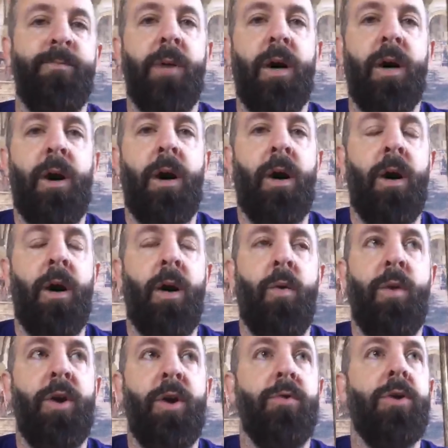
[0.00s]

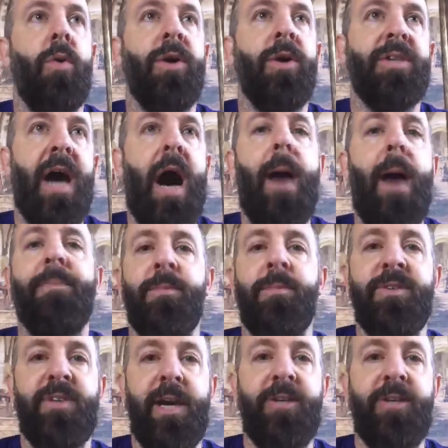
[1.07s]
go into
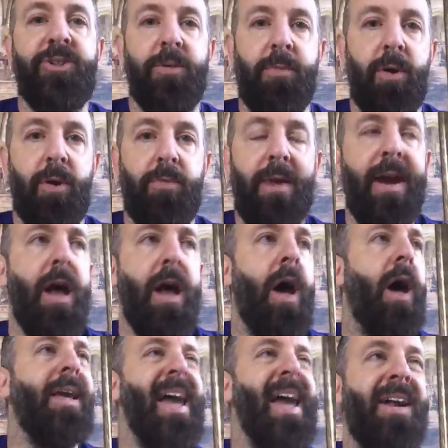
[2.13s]
optimization mode, right?
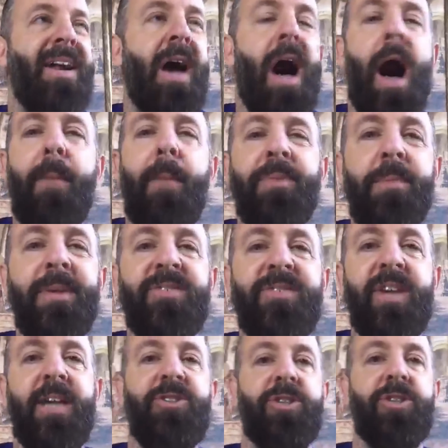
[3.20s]
Again,
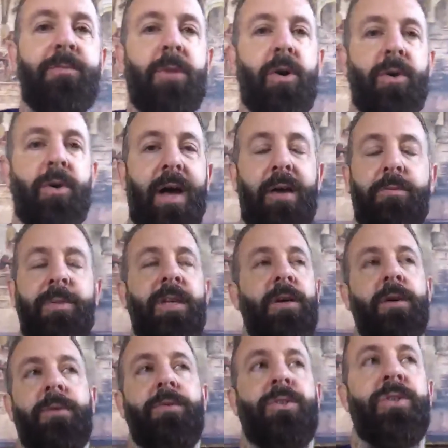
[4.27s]
optimization mode, I don't mean
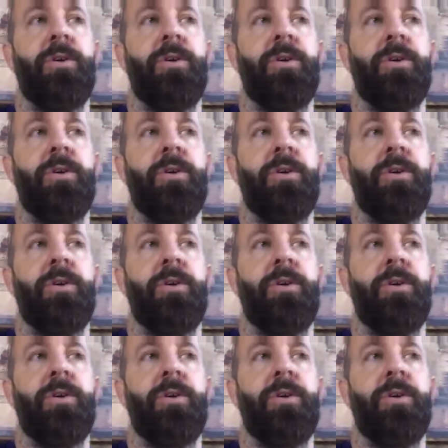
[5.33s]
to